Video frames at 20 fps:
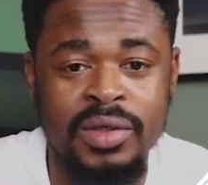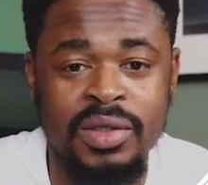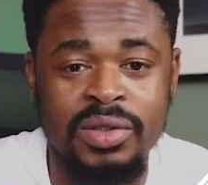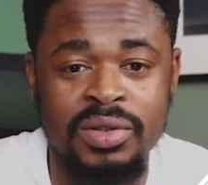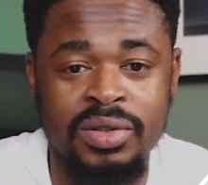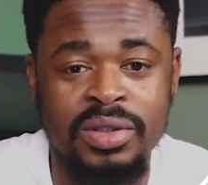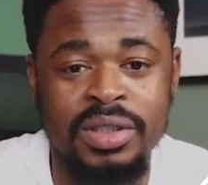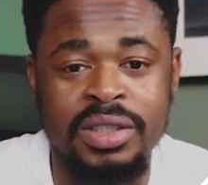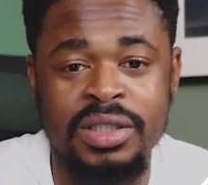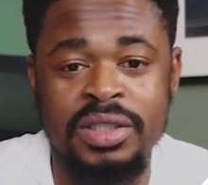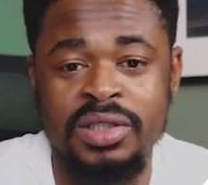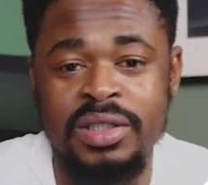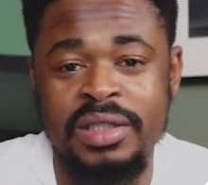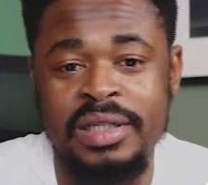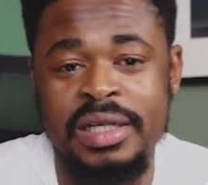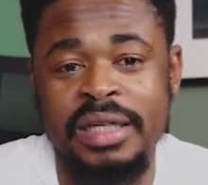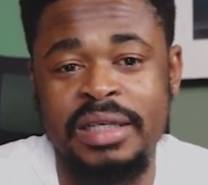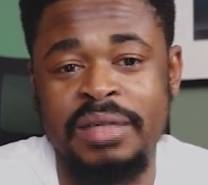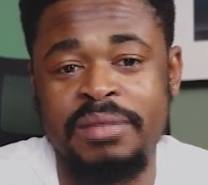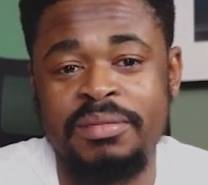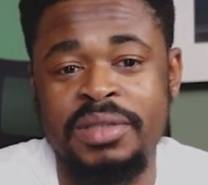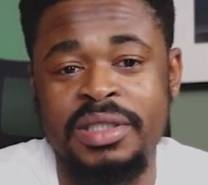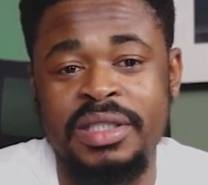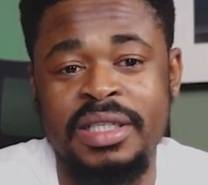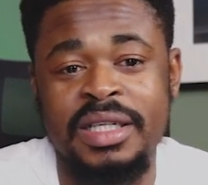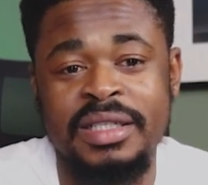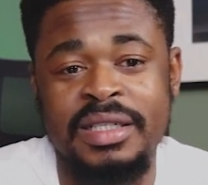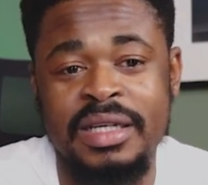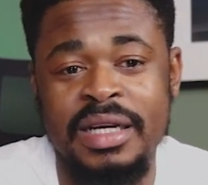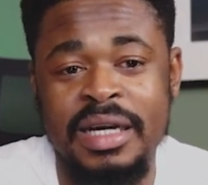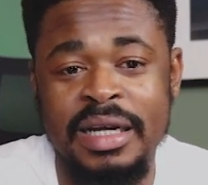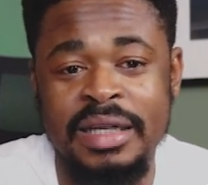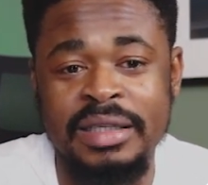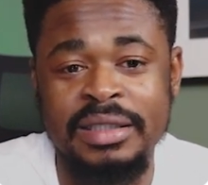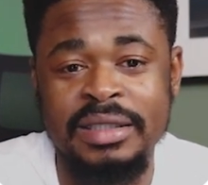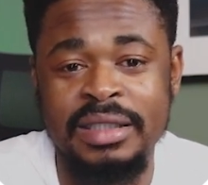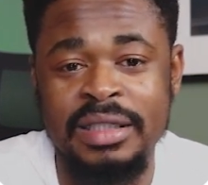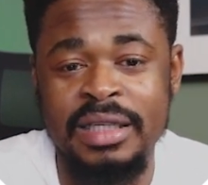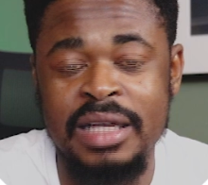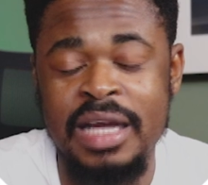So this is just like a business
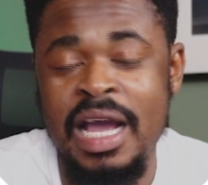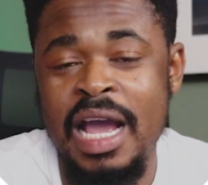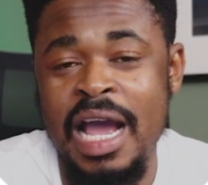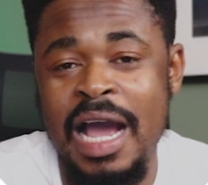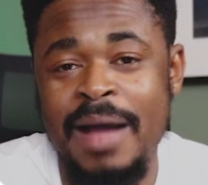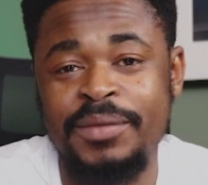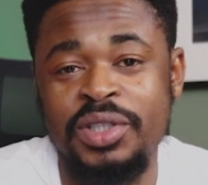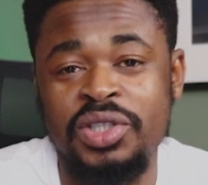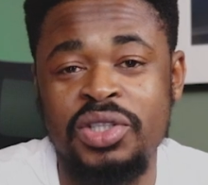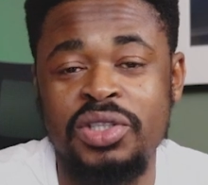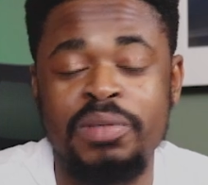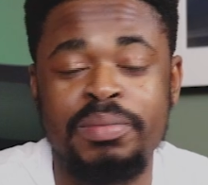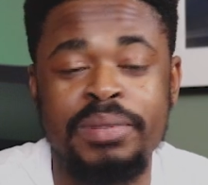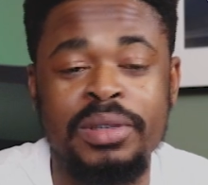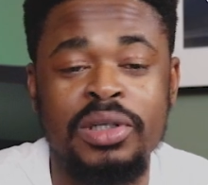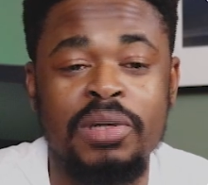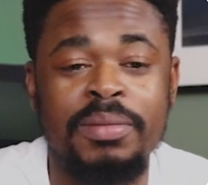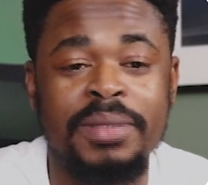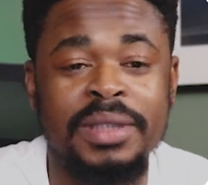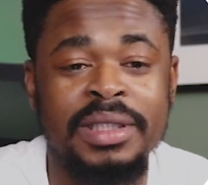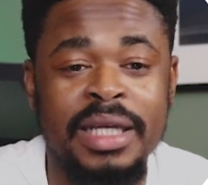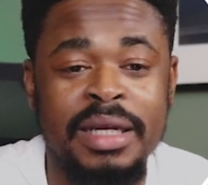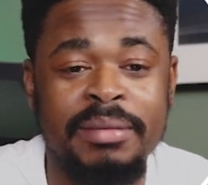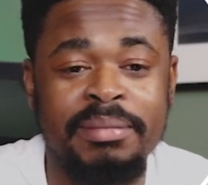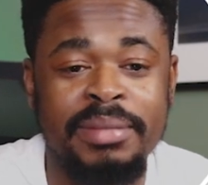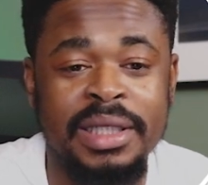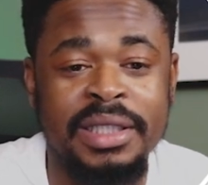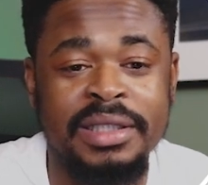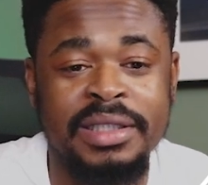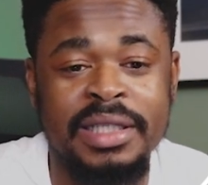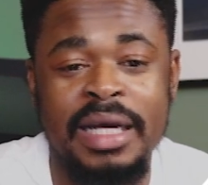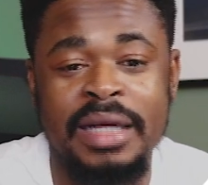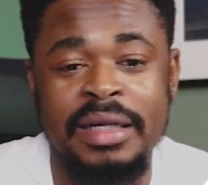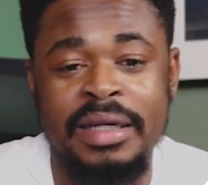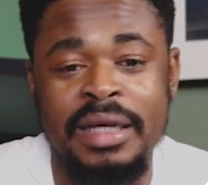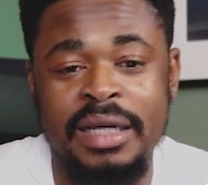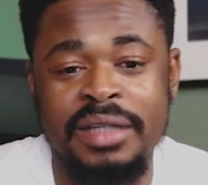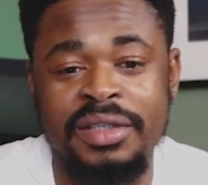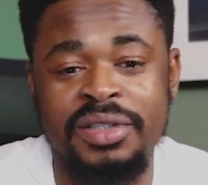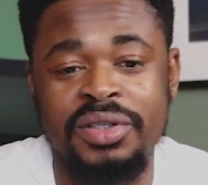card. I'm just going to pick up a template
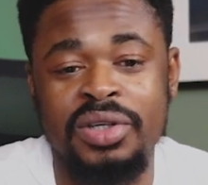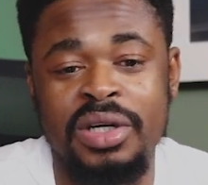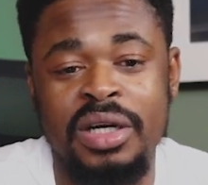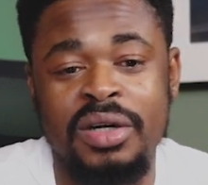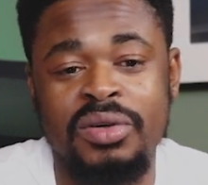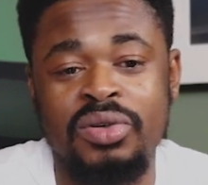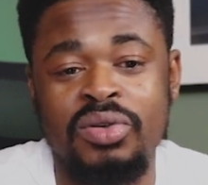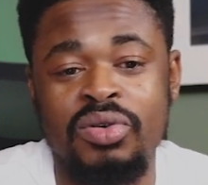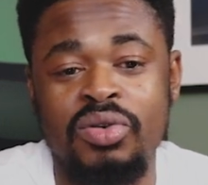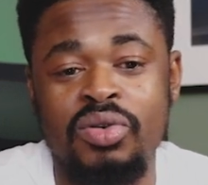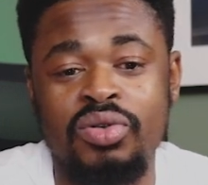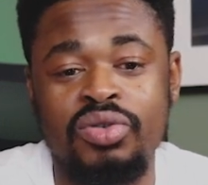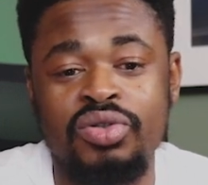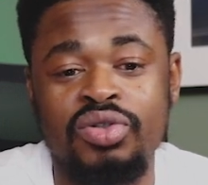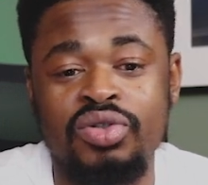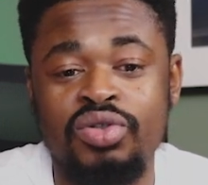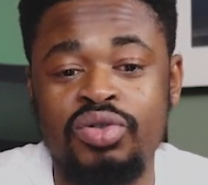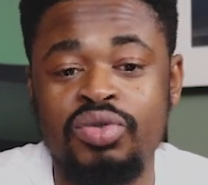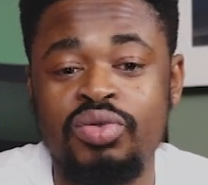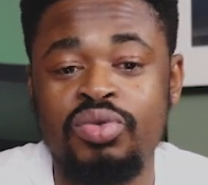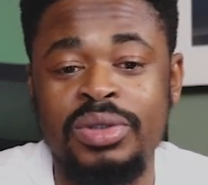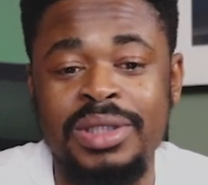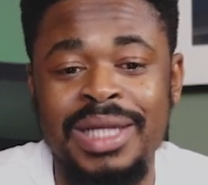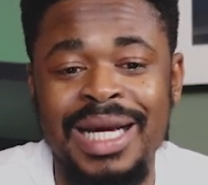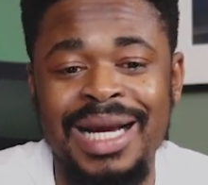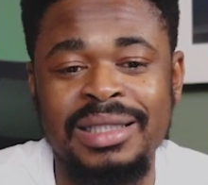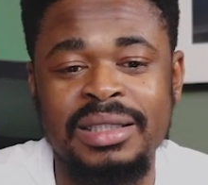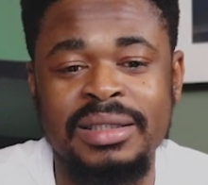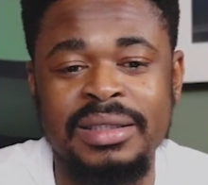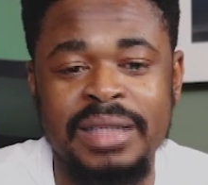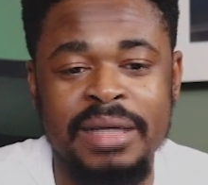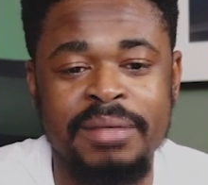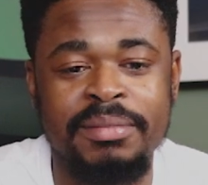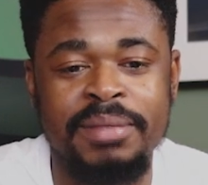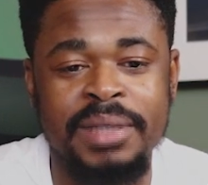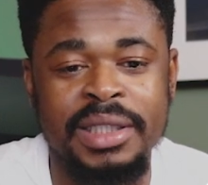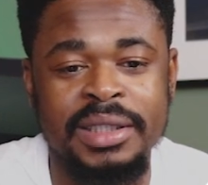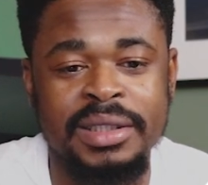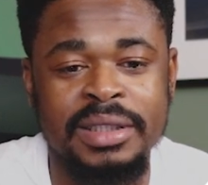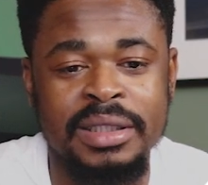and add a QR code to that
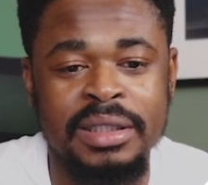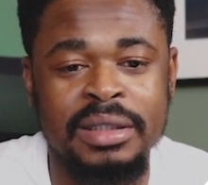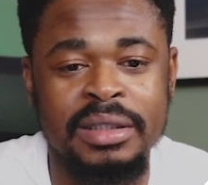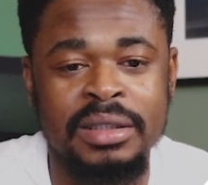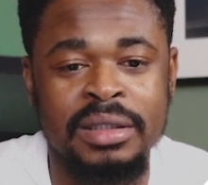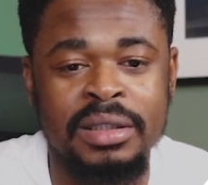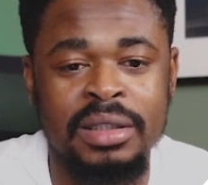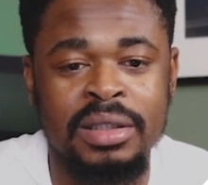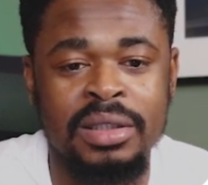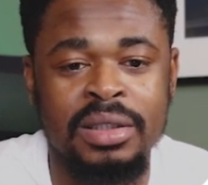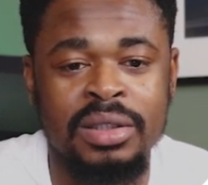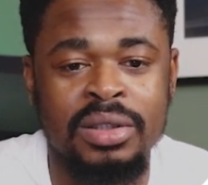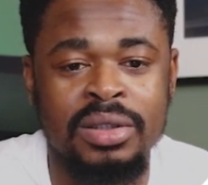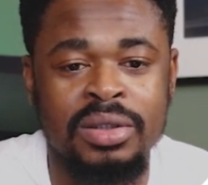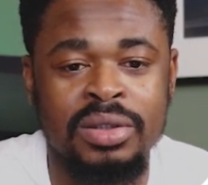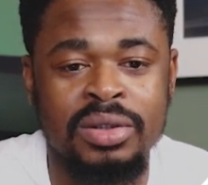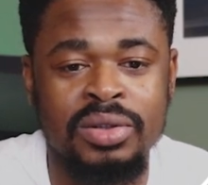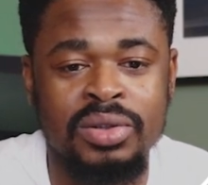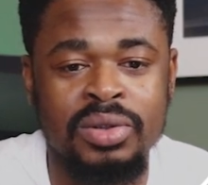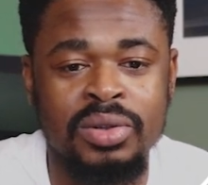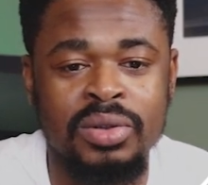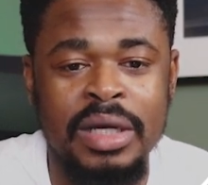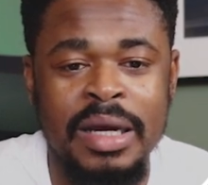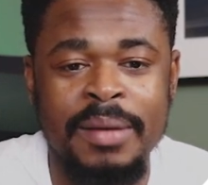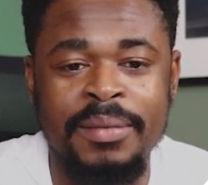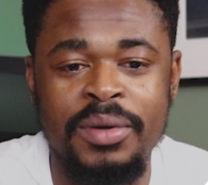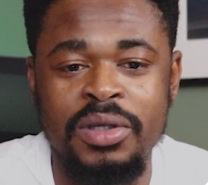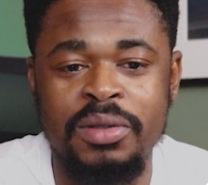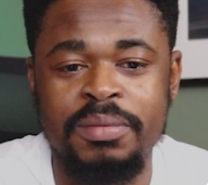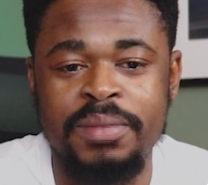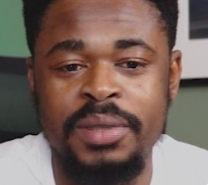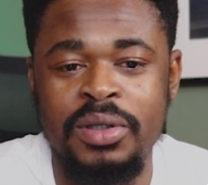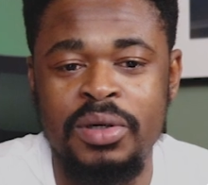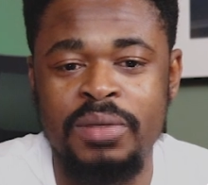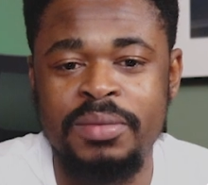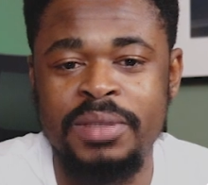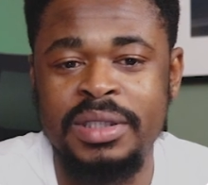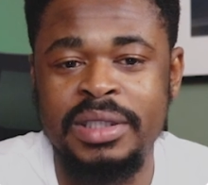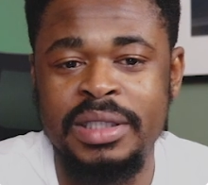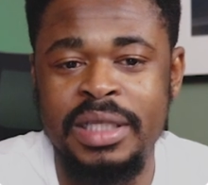template. So I'm going to pick
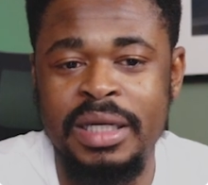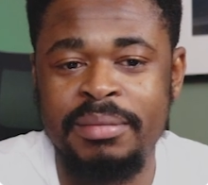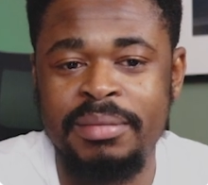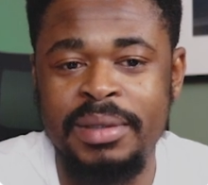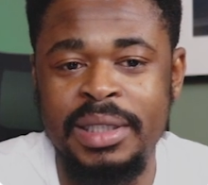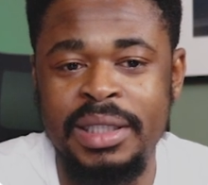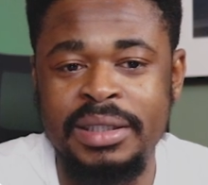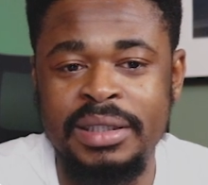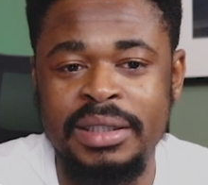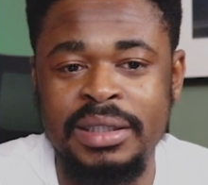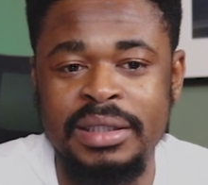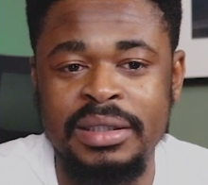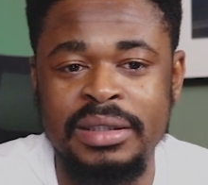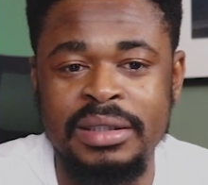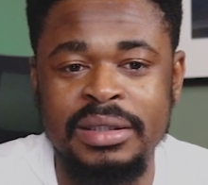up this template.